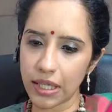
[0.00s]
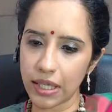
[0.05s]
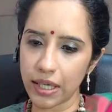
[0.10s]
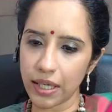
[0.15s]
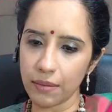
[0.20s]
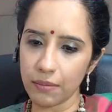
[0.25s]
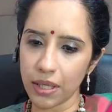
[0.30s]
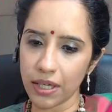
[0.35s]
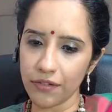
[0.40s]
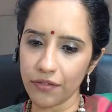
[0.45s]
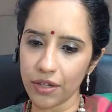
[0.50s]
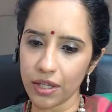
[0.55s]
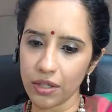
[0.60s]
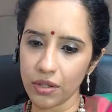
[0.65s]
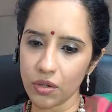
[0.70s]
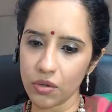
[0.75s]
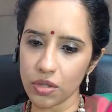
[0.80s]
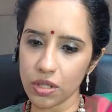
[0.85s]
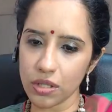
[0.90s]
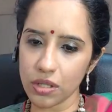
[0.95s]
healing? My
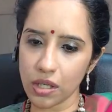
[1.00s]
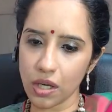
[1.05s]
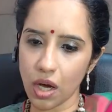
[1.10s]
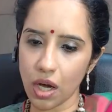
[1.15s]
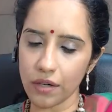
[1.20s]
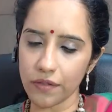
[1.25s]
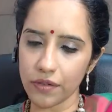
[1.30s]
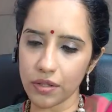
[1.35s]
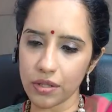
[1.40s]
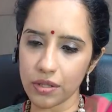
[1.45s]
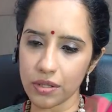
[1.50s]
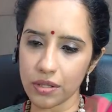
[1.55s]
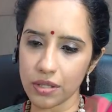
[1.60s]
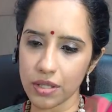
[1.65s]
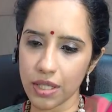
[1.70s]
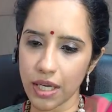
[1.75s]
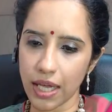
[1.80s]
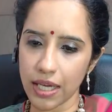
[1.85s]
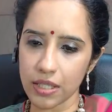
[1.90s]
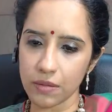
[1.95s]
friend uses a lot of
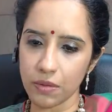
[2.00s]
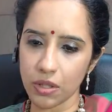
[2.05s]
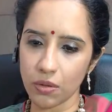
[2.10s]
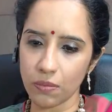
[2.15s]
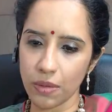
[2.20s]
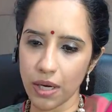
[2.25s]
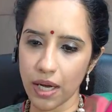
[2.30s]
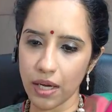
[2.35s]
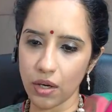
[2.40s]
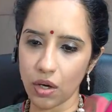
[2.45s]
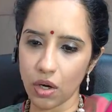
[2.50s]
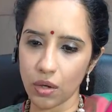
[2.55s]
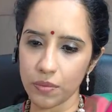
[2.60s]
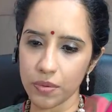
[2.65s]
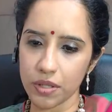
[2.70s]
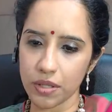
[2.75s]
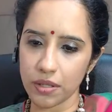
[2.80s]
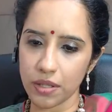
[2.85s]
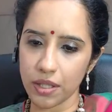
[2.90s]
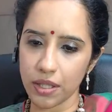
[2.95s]
crystals and asked me to buy
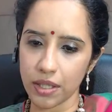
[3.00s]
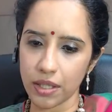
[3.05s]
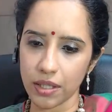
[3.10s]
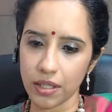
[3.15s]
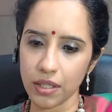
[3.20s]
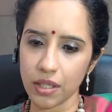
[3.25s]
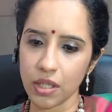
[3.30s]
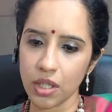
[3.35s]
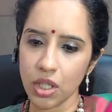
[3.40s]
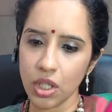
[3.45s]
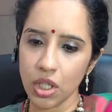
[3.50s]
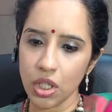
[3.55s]
obsidian.